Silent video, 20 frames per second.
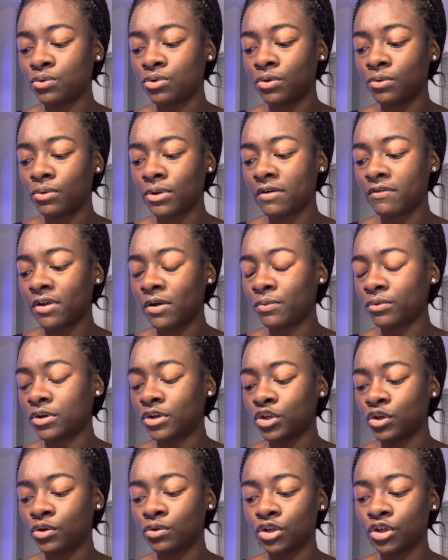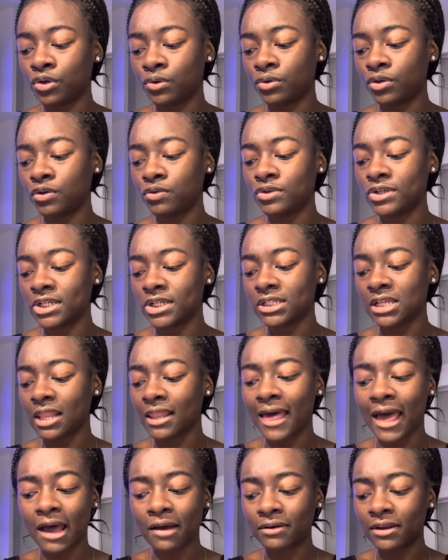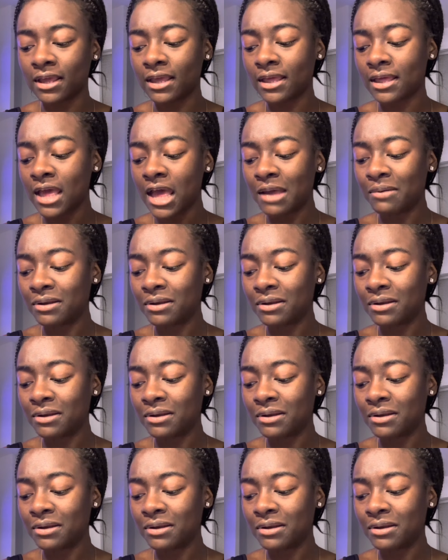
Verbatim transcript: do whatever they want to do to you, and you just allowed it.